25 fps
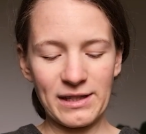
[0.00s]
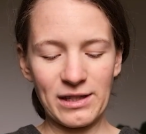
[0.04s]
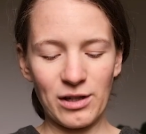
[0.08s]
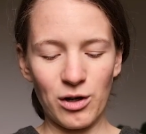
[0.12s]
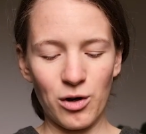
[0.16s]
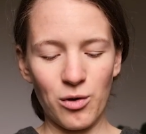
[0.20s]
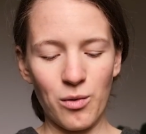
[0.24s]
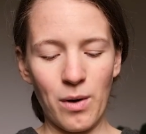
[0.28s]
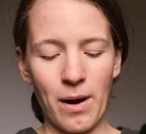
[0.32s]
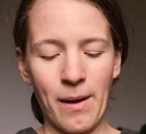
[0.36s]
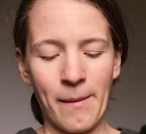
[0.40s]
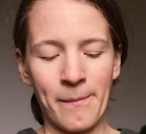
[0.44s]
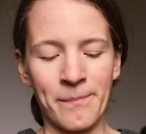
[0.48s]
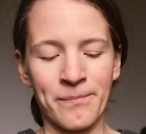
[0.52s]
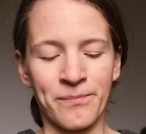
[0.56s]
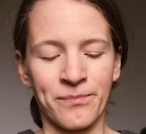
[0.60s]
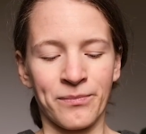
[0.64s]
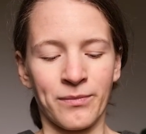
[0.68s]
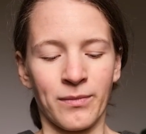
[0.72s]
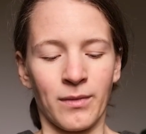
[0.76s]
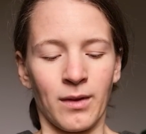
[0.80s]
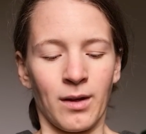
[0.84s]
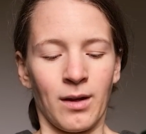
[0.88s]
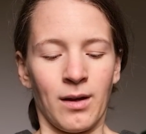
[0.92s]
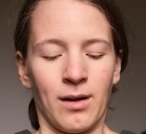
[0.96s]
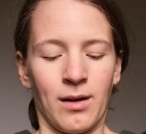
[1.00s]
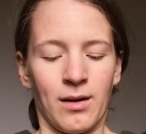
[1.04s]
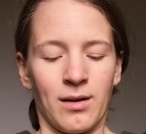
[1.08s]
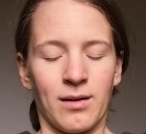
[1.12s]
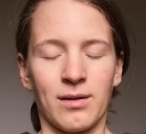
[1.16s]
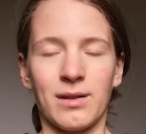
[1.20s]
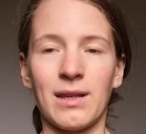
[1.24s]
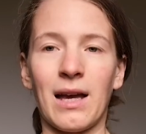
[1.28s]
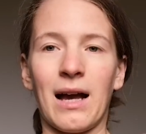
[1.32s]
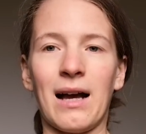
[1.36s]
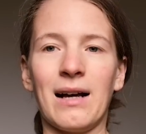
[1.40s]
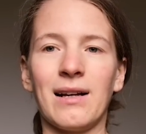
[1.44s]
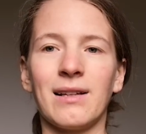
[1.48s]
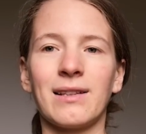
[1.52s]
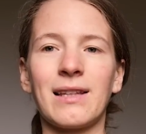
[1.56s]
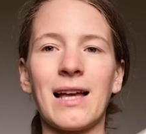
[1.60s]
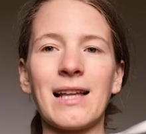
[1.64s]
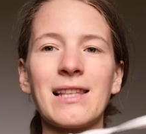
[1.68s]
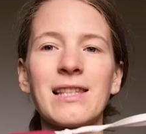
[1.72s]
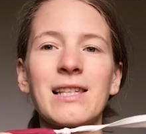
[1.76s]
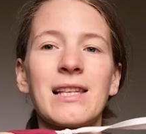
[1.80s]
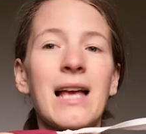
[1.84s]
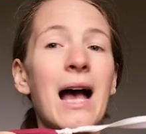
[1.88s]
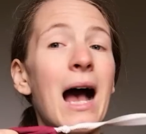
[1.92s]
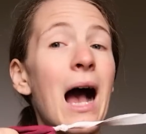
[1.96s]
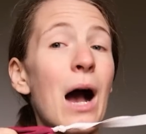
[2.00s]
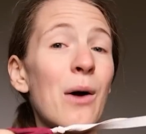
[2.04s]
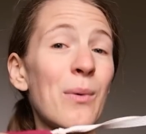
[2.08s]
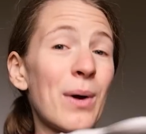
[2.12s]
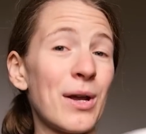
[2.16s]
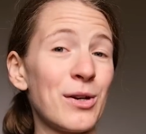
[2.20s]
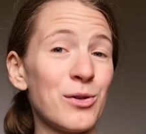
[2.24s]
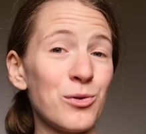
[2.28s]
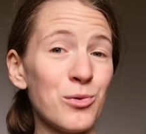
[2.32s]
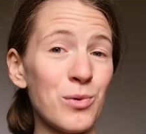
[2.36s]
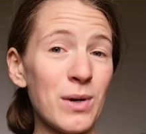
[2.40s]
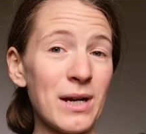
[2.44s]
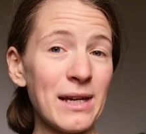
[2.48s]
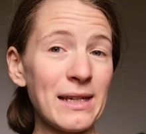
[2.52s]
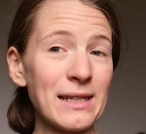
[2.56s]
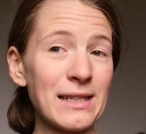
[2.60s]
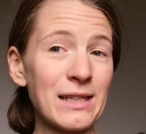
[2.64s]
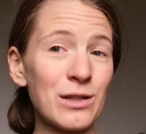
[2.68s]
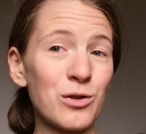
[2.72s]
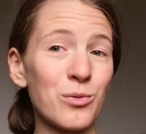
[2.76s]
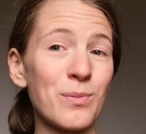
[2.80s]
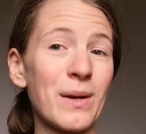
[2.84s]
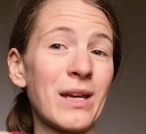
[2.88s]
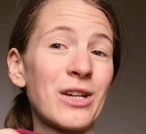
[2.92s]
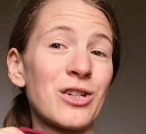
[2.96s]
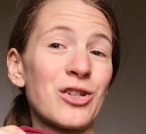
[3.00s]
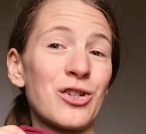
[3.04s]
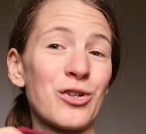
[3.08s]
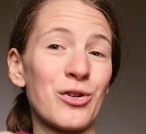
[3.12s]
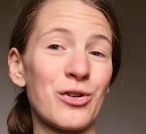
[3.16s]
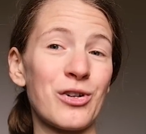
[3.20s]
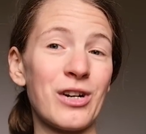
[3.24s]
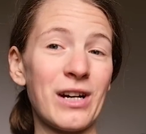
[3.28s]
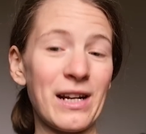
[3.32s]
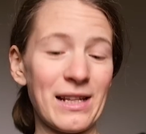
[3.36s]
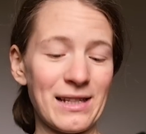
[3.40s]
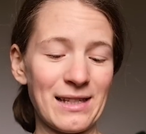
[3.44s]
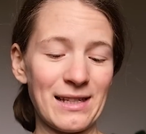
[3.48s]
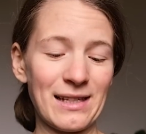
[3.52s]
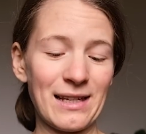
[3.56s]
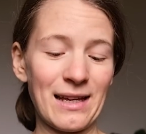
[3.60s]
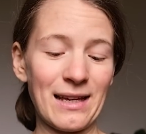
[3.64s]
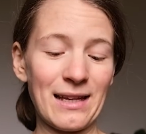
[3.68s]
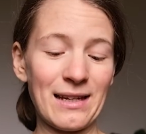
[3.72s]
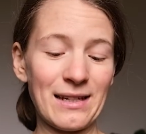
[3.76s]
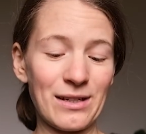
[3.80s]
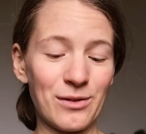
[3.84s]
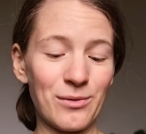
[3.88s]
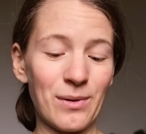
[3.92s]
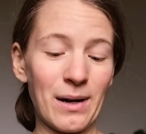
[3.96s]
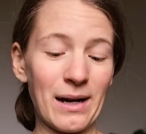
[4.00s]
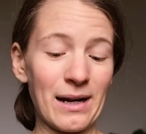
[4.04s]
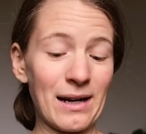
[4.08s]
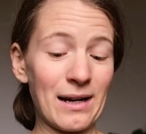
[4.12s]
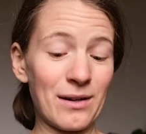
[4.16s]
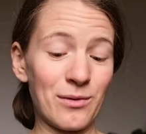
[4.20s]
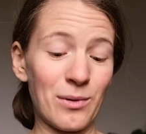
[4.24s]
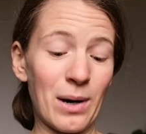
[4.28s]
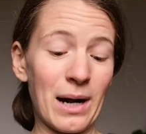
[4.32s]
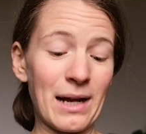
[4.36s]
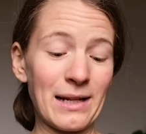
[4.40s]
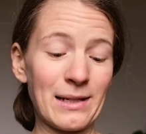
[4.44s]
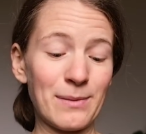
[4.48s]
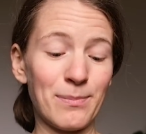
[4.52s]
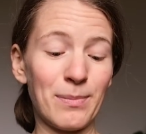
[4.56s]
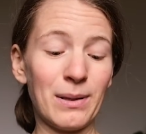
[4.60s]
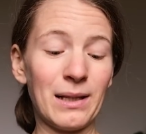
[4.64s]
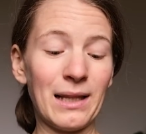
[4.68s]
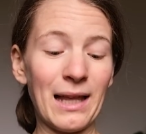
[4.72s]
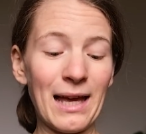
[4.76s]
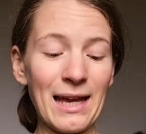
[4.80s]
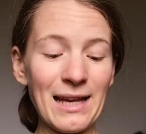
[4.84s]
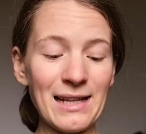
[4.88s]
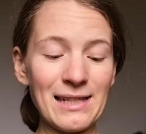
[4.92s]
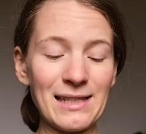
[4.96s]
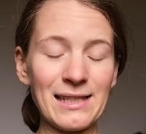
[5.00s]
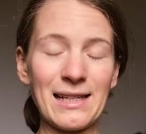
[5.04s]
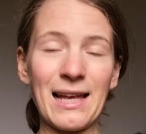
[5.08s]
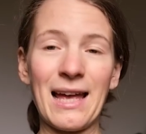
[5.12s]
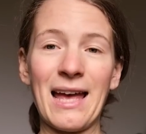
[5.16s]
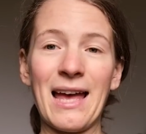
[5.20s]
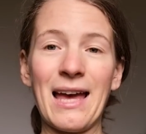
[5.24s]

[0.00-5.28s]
So yeah, that's how I do it, to make sure it's in the right place.